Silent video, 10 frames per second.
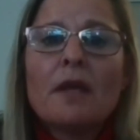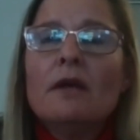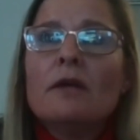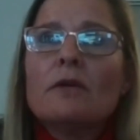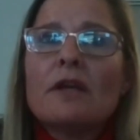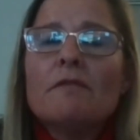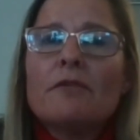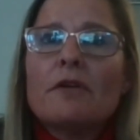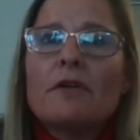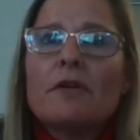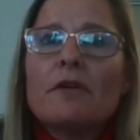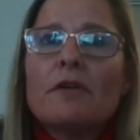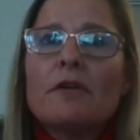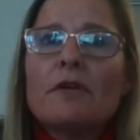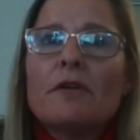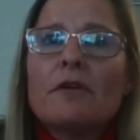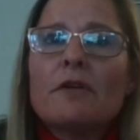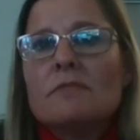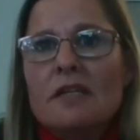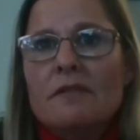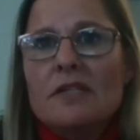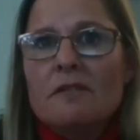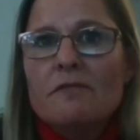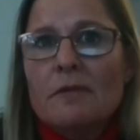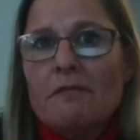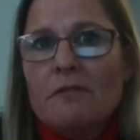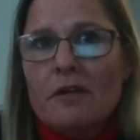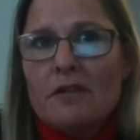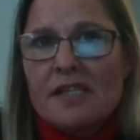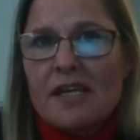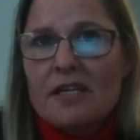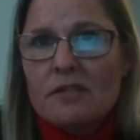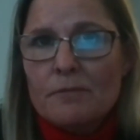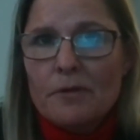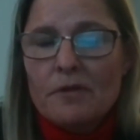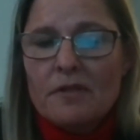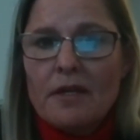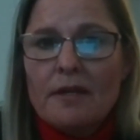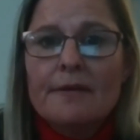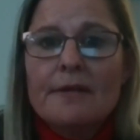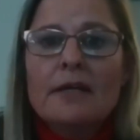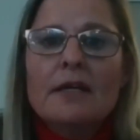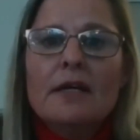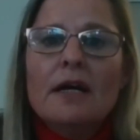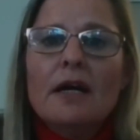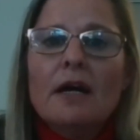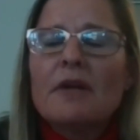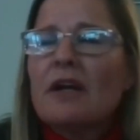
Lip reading: looking for a 30-year-old DVD for my father's 80th birthday. And I'd